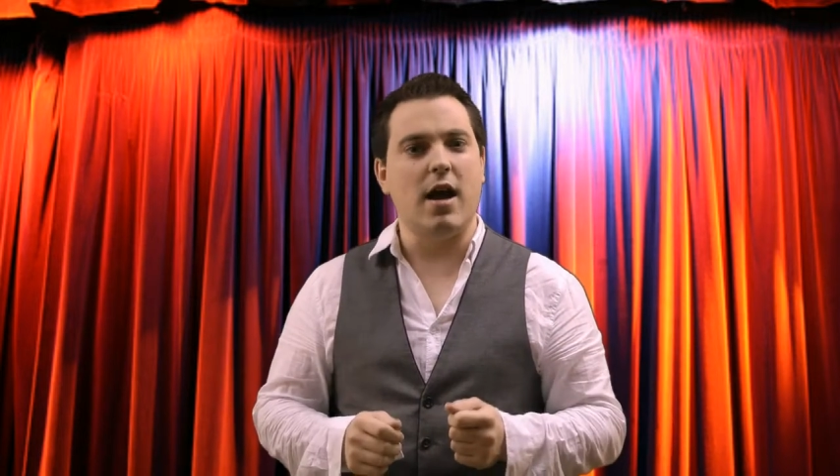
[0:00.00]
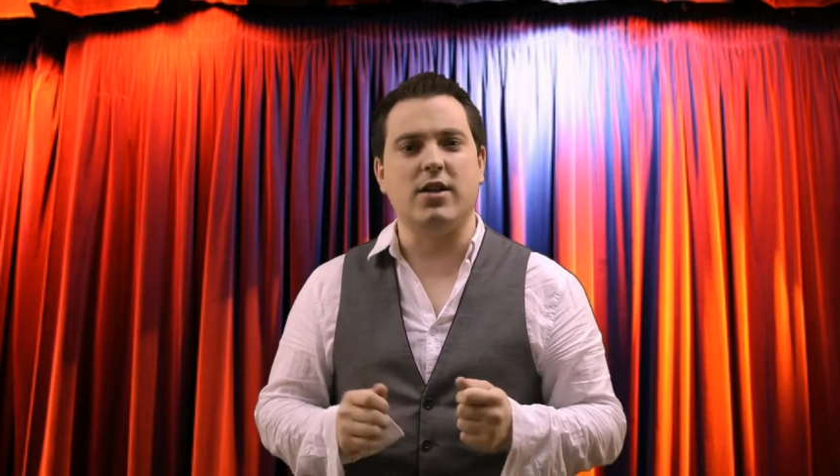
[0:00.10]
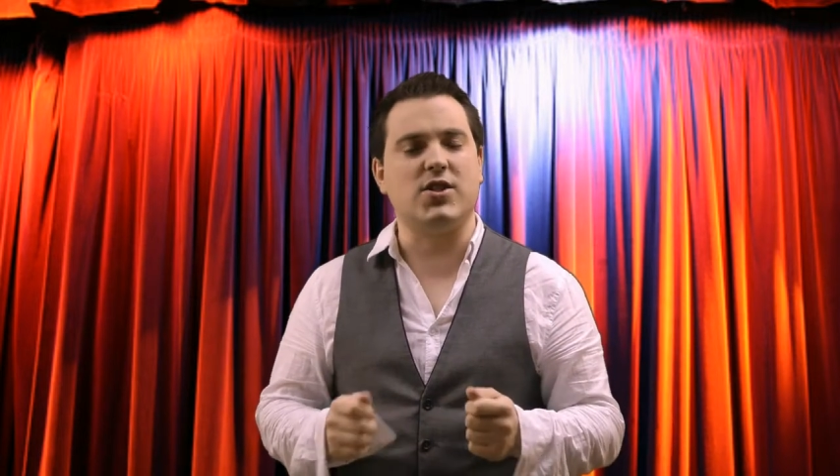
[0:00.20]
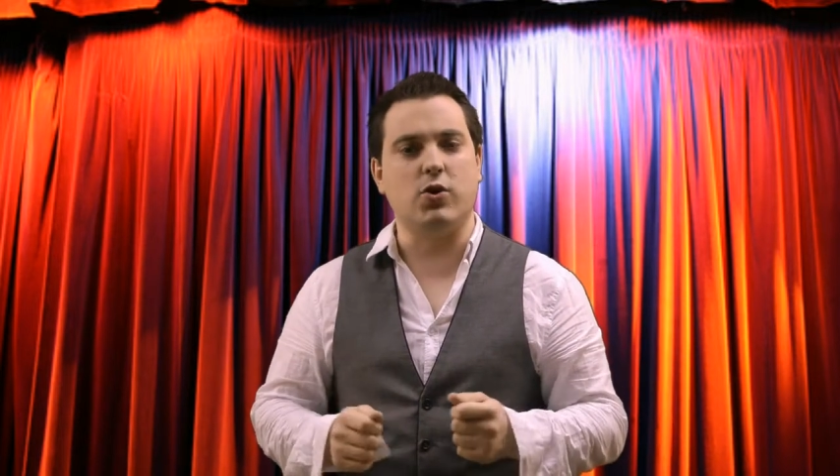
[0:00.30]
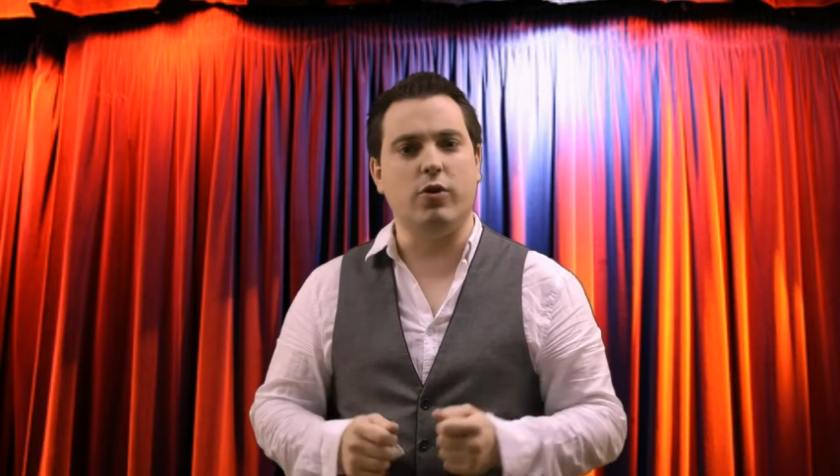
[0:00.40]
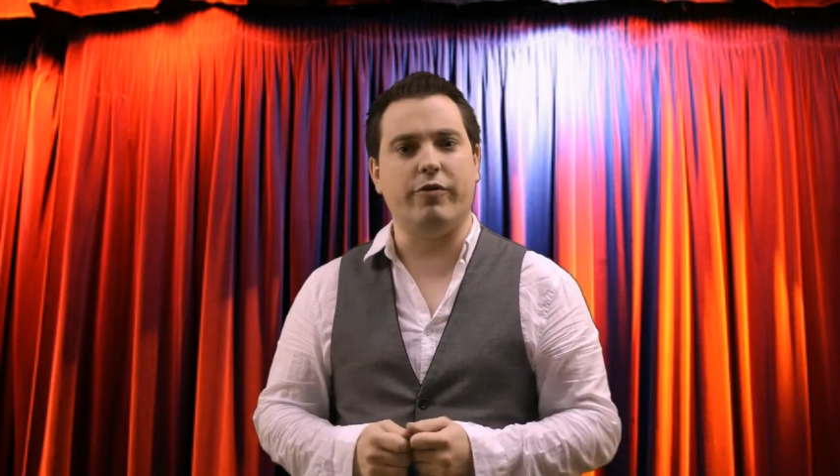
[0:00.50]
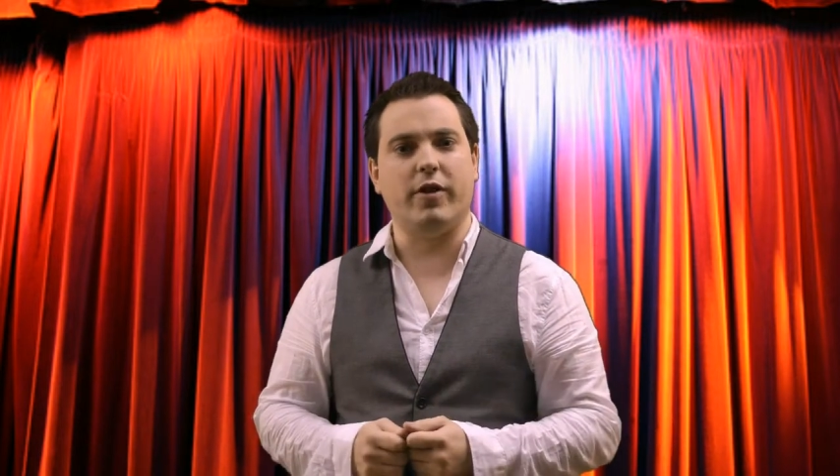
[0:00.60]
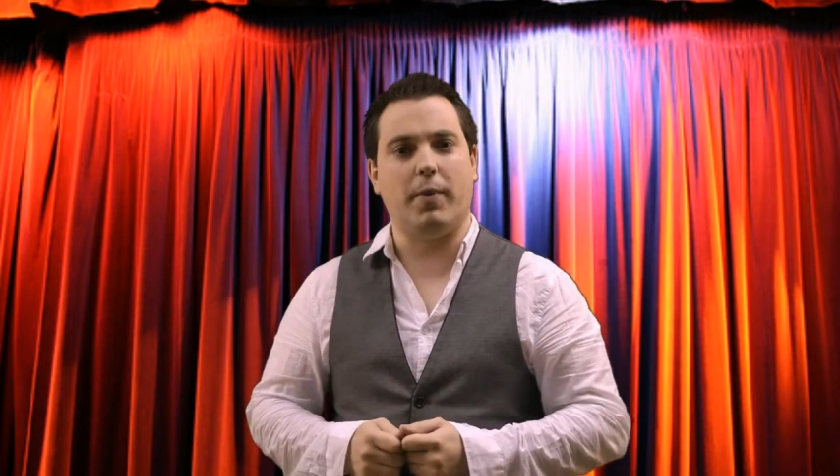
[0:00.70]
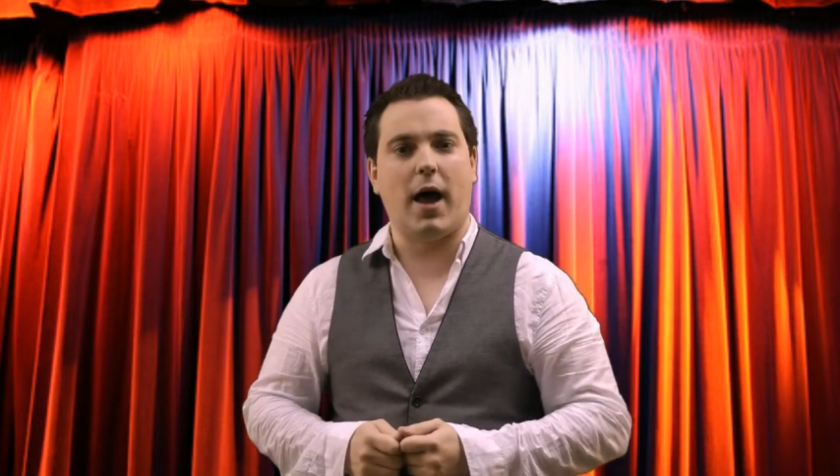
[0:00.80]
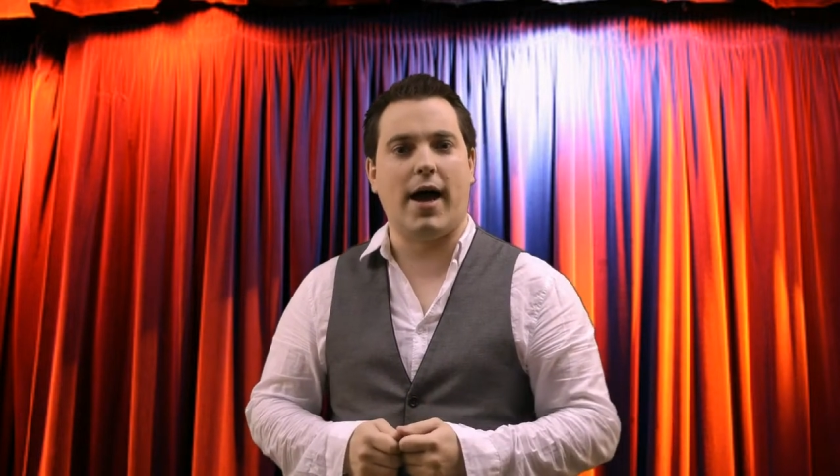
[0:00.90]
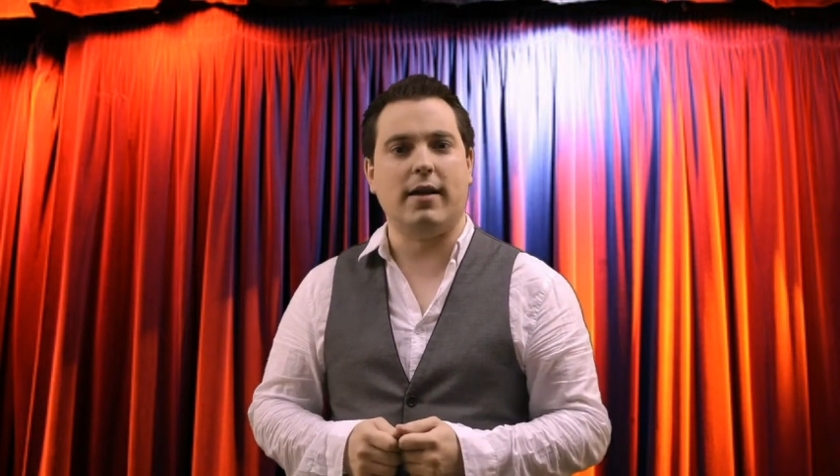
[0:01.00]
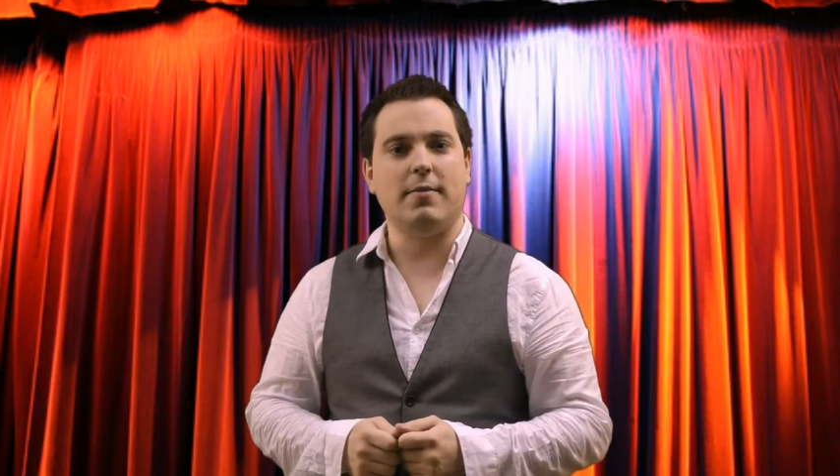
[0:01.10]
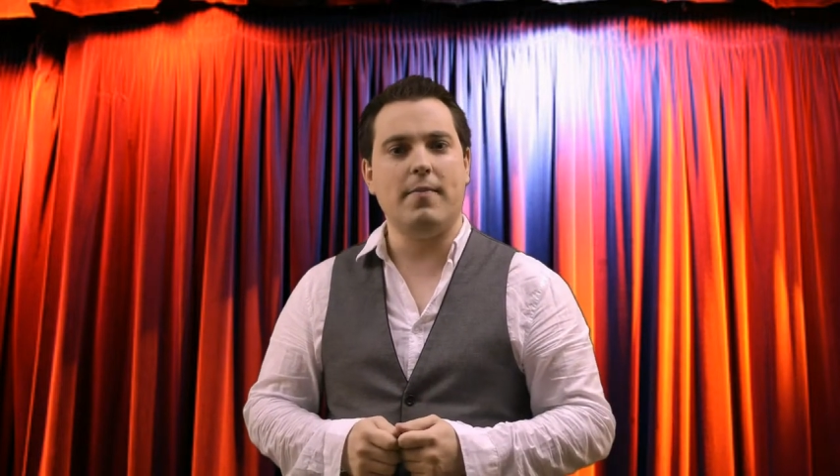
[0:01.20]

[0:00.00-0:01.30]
in a school for the blind.